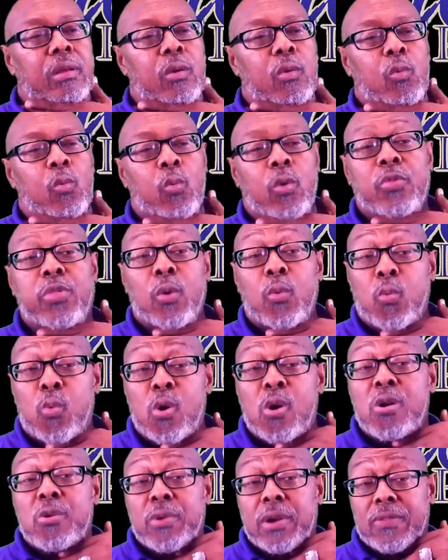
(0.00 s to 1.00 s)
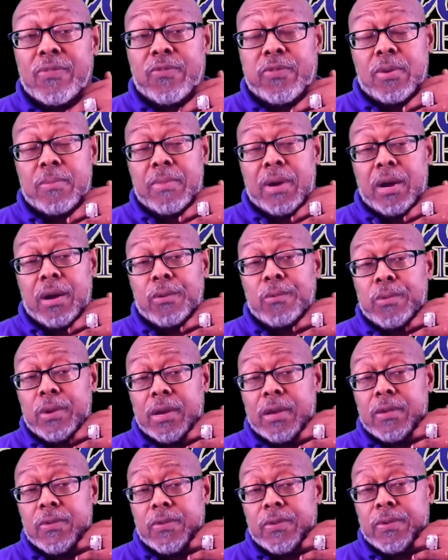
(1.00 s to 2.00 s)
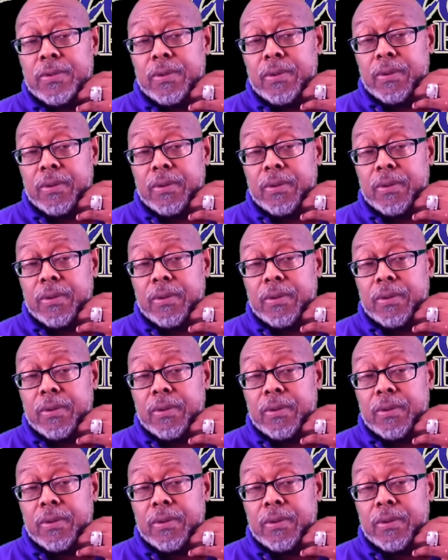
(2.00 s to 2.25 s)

with a warrant for my arrest.